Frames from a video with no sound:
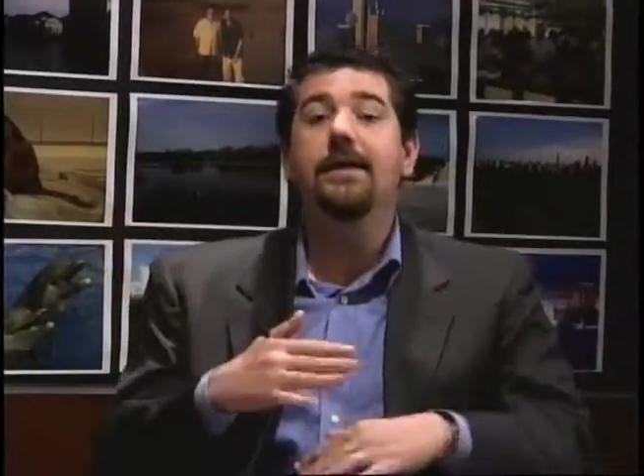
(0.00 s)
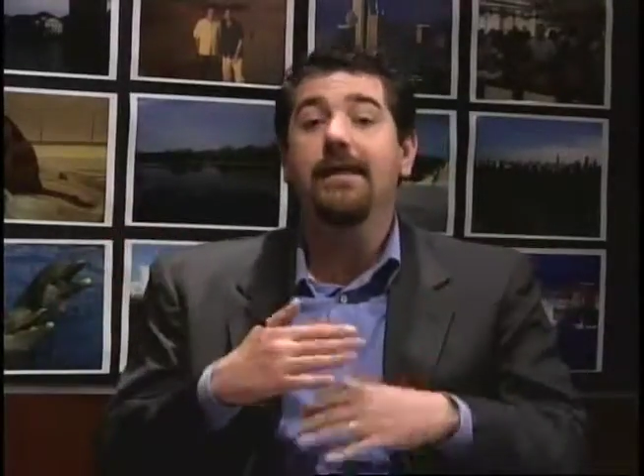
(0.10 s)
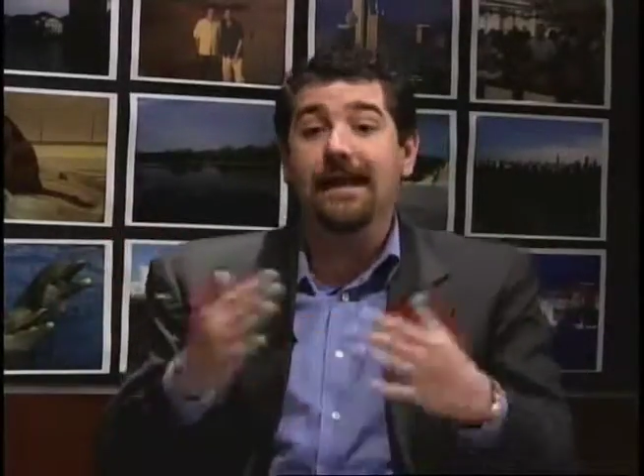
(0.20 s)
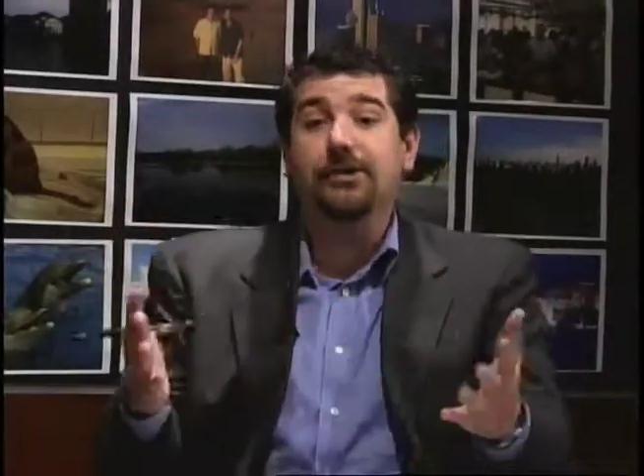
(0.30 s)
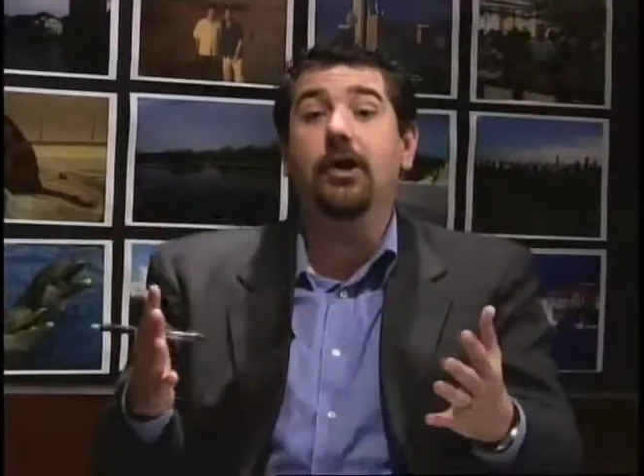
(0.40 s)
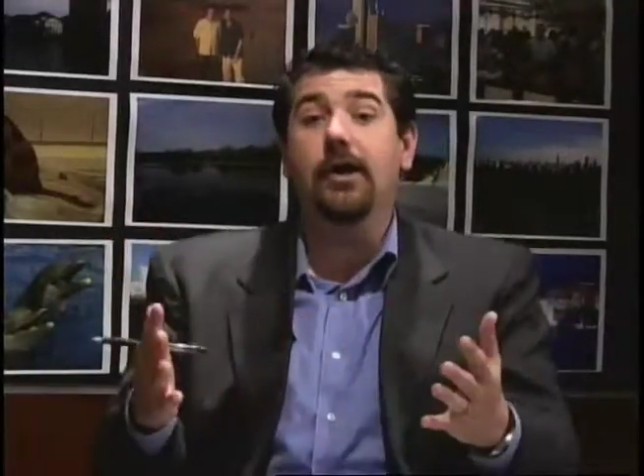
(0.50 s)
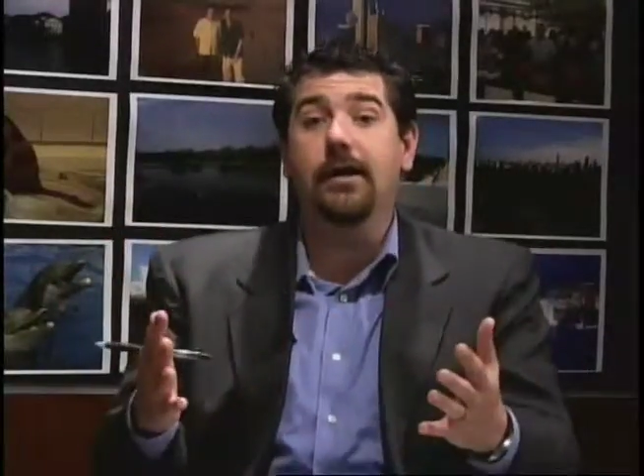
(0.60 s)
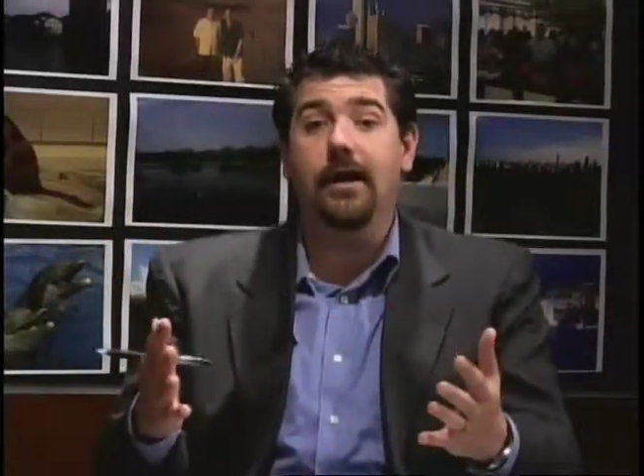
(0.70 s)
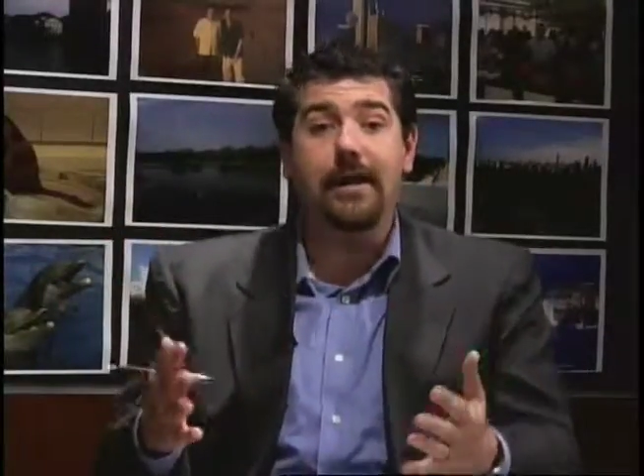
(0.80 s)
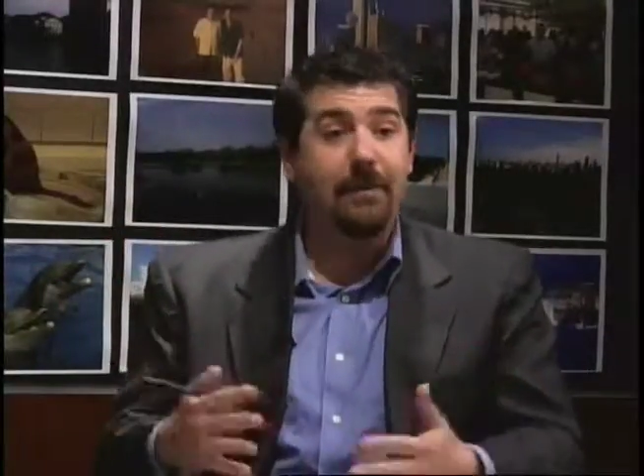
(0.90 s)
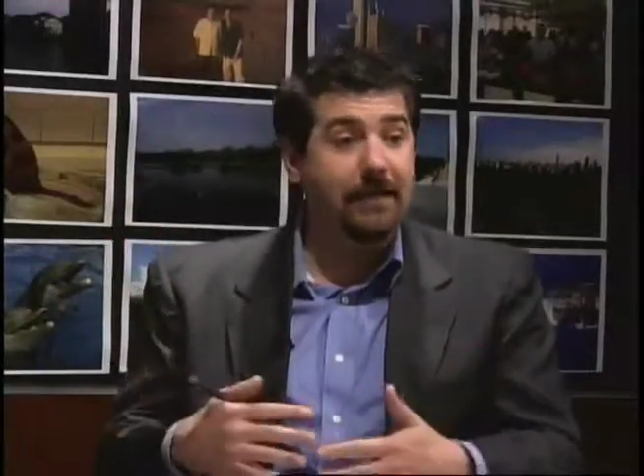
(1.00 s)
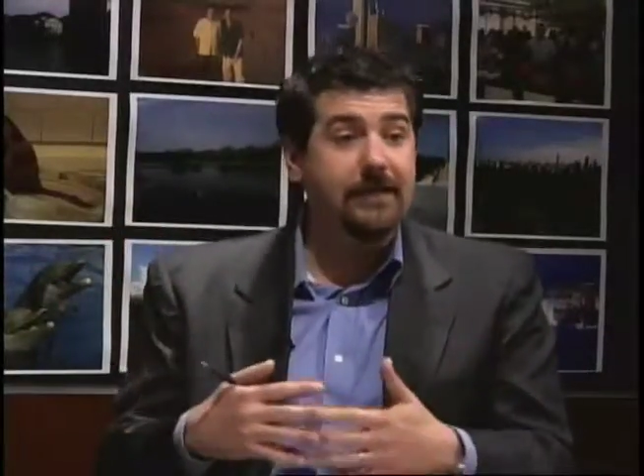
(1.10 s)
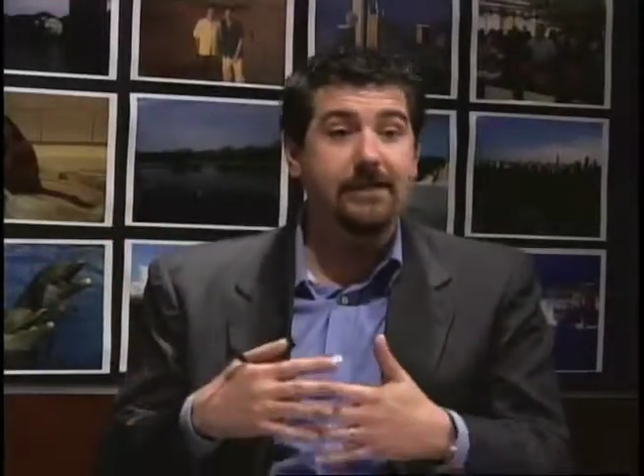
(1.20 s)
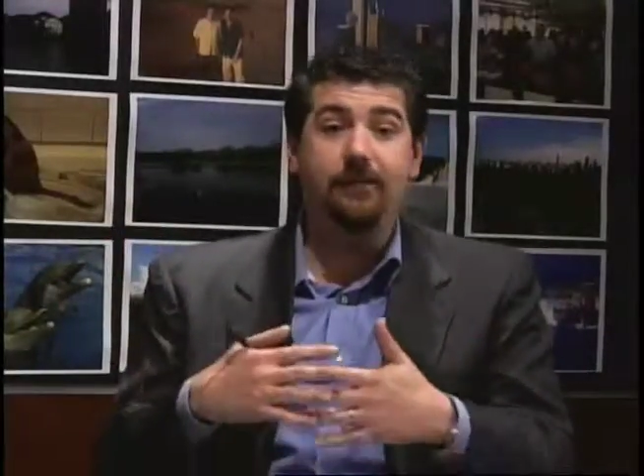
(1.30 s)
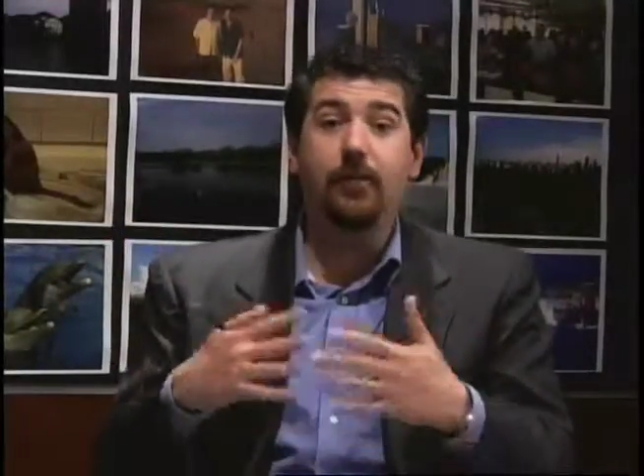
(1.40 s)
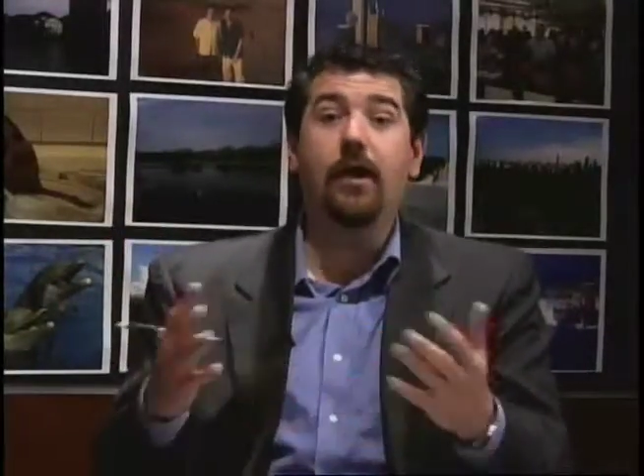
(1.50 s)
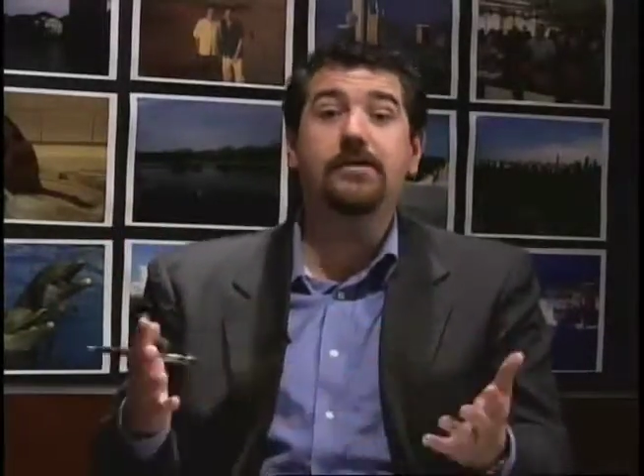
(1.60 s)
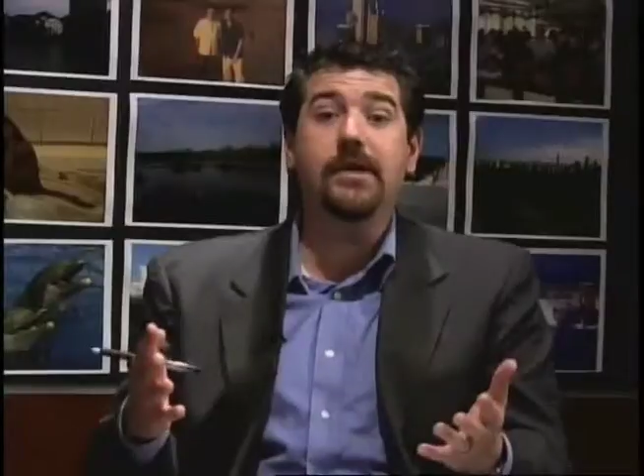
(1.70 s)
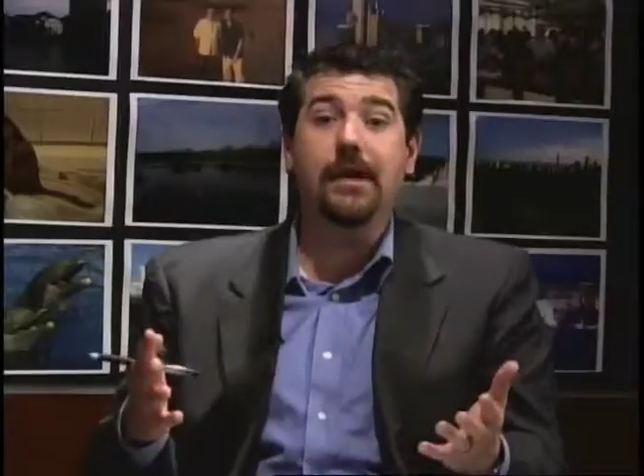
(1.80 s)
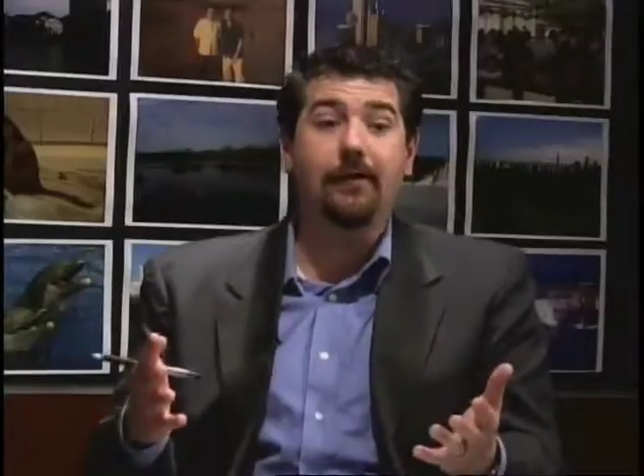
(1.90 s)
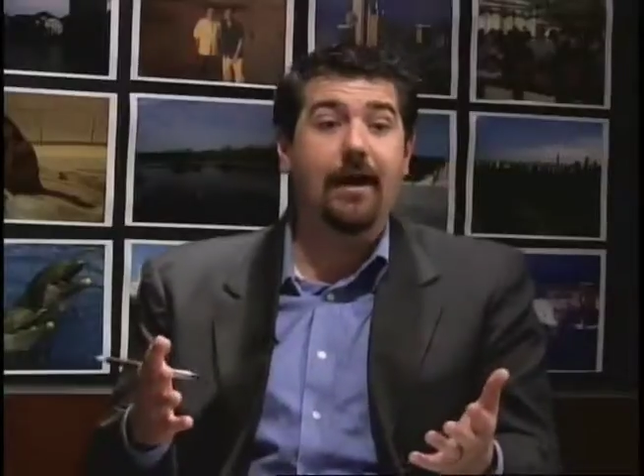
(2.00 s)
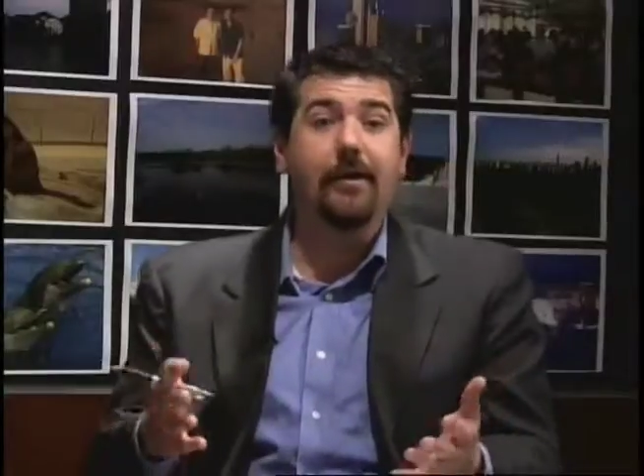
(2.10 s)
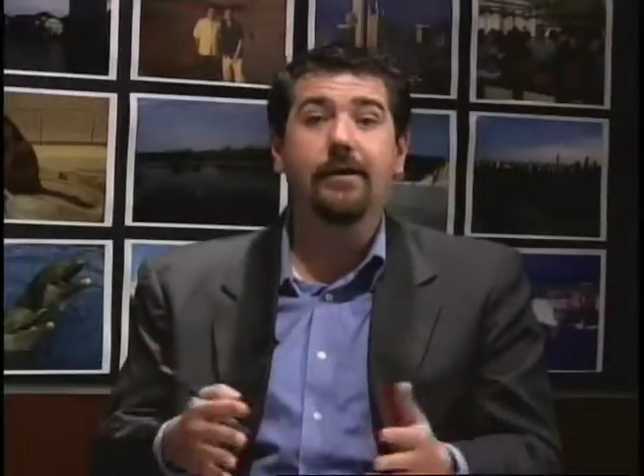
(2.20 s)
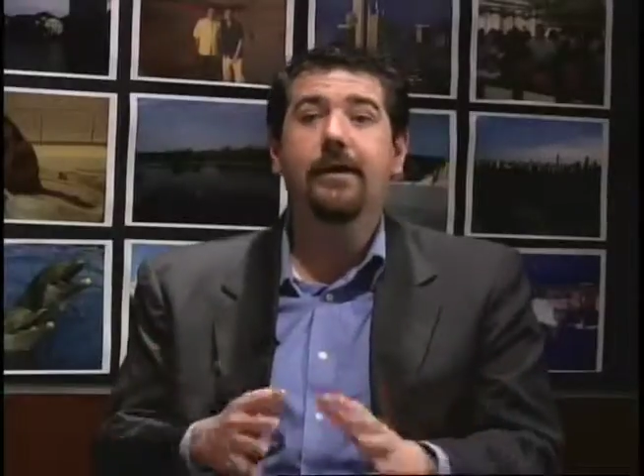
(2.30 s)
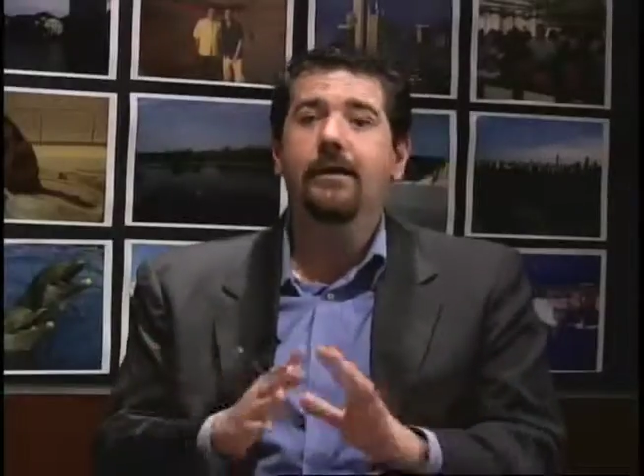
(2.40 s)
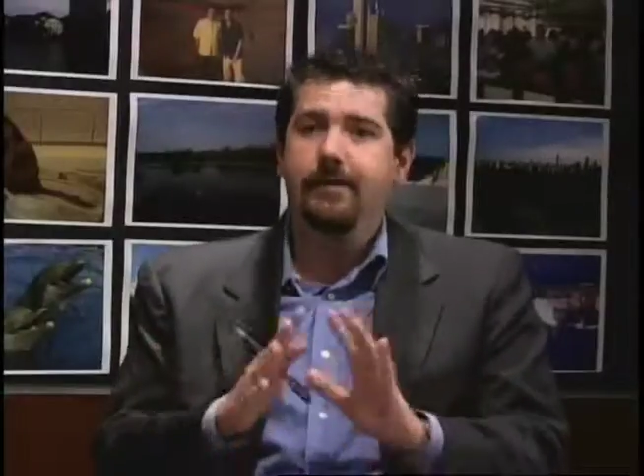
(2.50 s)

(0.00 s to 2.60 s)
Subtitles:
That's good. And that means if you are sitting around,